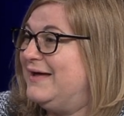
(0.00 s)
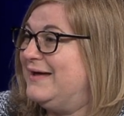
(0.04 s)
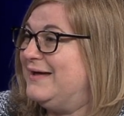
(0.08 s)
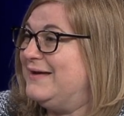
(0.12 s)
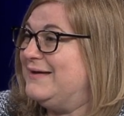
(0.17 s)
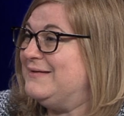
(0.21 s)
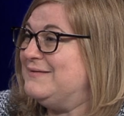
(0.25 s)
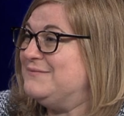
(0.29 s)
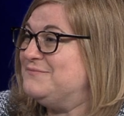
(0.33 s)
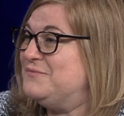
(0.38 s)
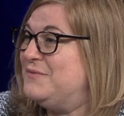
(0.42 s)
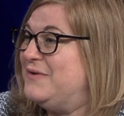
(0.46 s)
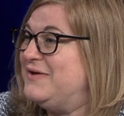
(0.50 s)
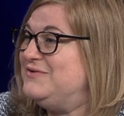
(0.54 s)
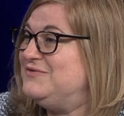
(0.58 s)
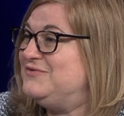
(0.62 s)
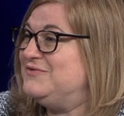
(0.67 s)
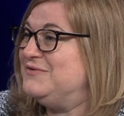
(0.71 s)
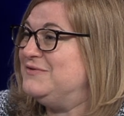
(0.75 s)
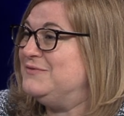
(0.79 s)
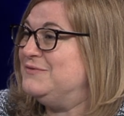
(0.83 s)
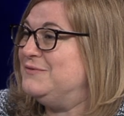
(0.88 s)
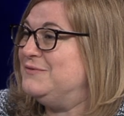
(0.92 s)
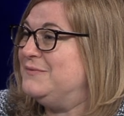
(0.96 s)
I went
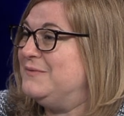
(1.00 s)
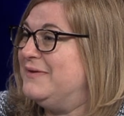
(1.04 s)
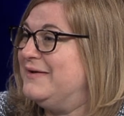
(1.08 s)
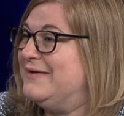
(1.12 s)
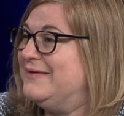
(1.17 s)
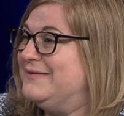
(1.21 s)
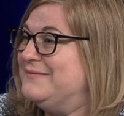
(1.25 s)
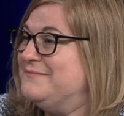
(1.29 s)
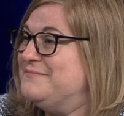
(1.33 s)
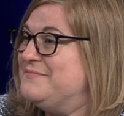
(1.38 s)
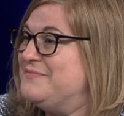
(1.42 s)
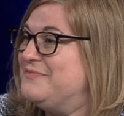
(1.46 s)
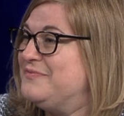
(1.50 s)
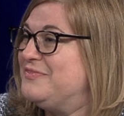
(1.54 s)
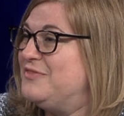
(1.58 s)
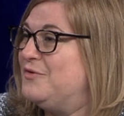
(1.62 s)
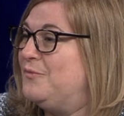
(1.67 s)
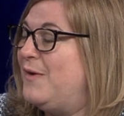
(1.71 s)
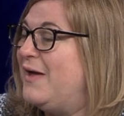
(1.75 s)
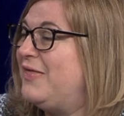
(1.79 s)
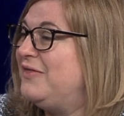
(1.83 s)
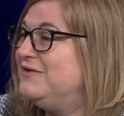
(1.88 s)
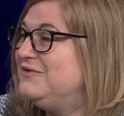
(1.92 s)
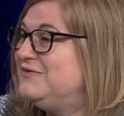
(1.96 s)
to um, the
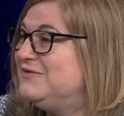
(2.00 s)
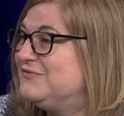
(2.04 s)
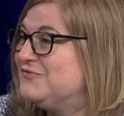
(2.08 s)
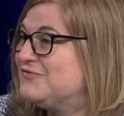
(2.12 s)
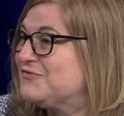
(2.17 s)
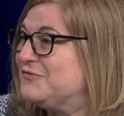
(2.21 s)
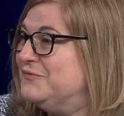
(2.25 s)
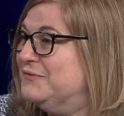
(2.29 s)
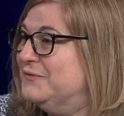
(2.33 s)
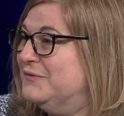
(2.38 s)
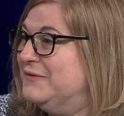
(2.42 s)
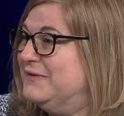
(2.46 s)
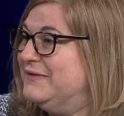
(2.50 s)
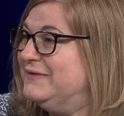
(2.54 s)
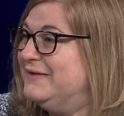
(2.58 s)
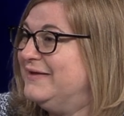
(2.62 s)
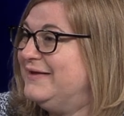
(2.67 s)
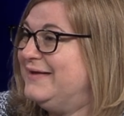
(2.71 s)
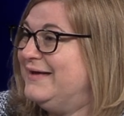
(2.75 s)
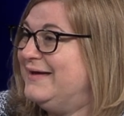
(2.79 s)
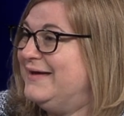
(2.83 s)
Wellington School